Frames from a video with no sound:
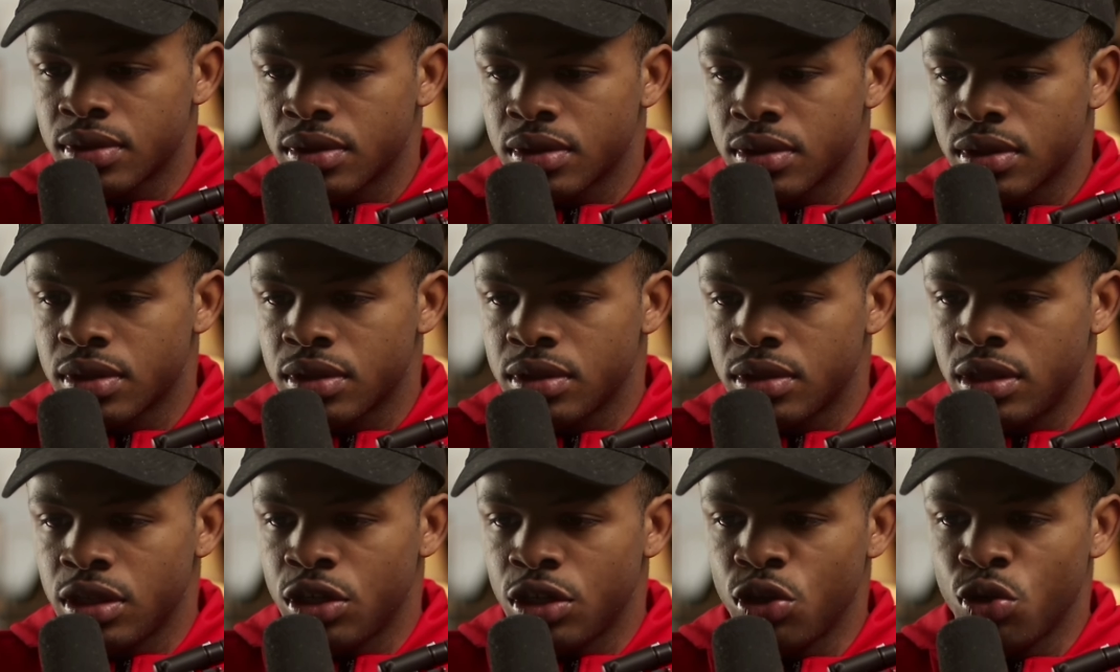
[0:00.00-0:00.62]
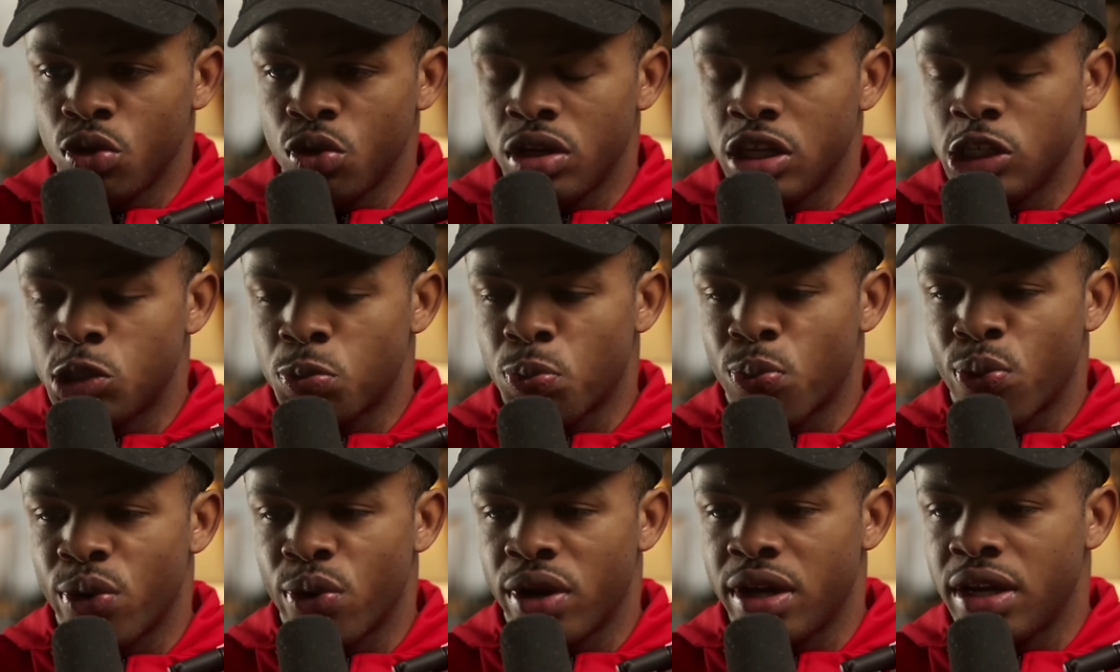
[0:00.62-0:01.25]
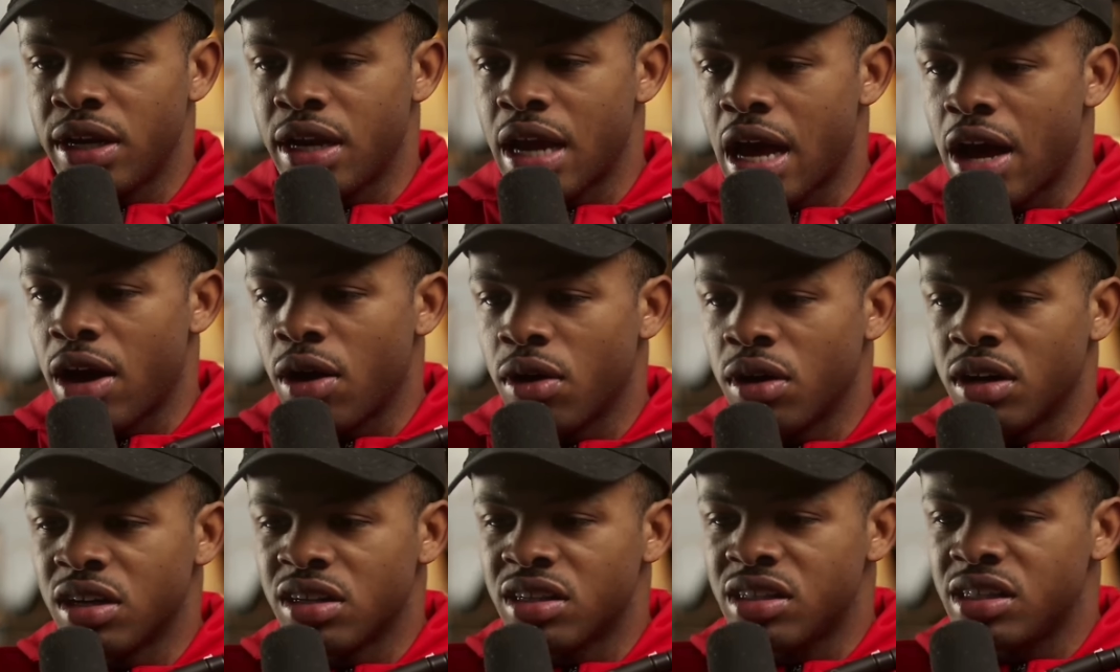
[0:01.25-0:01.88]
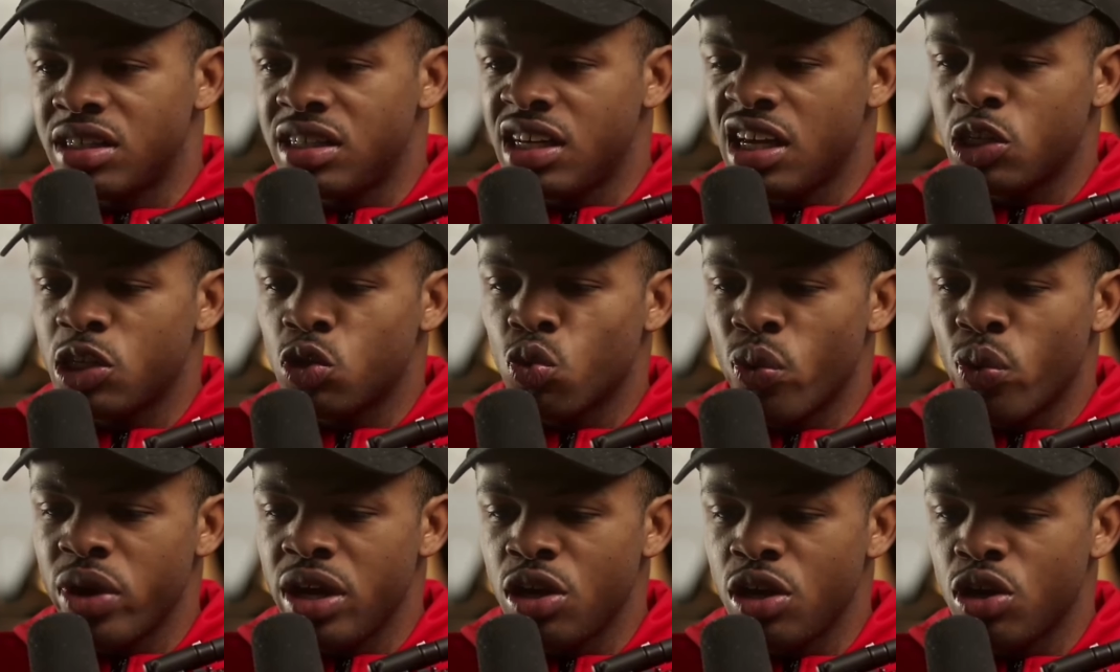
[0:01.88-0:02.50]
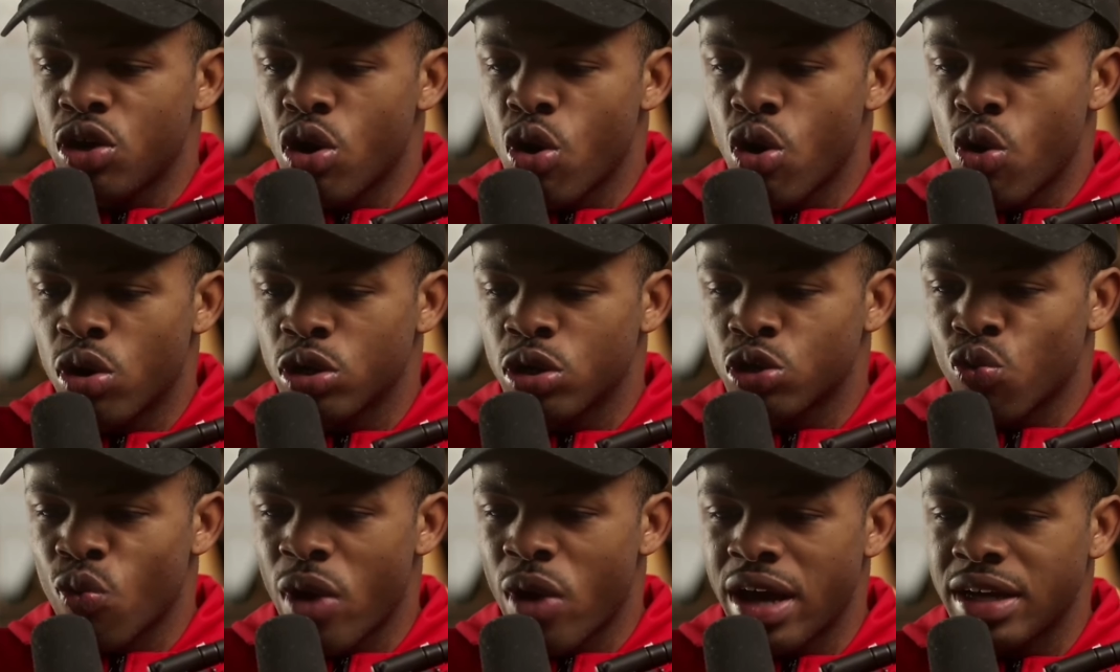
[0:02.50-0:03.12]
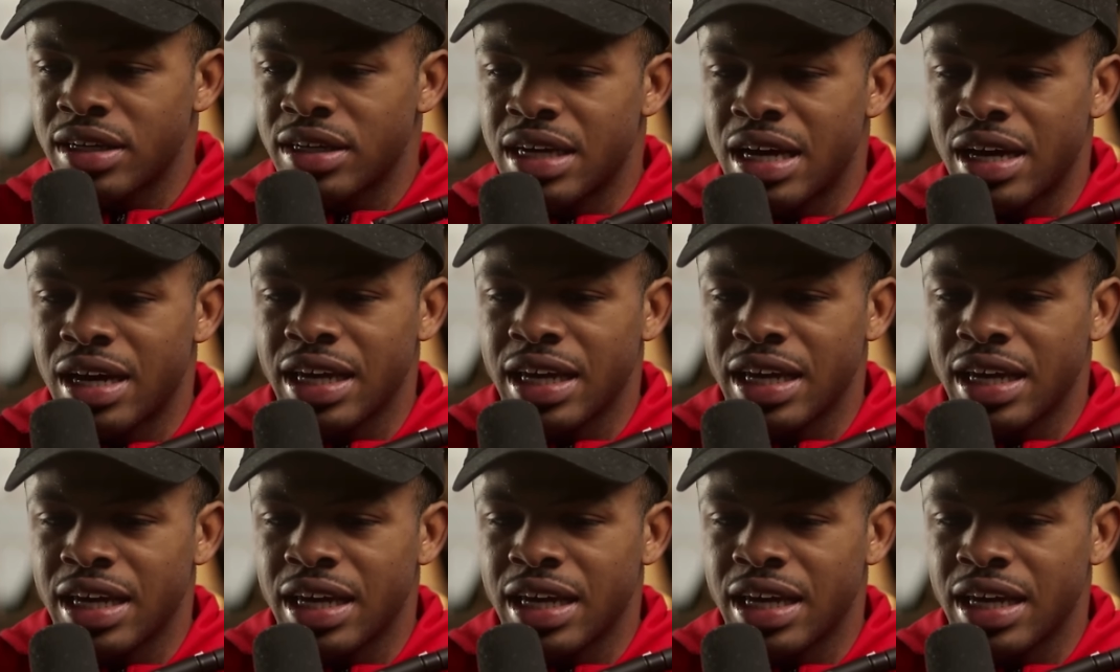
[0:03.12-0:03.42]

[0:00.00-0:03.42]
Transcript: See, it's printing out a 6-week course right now,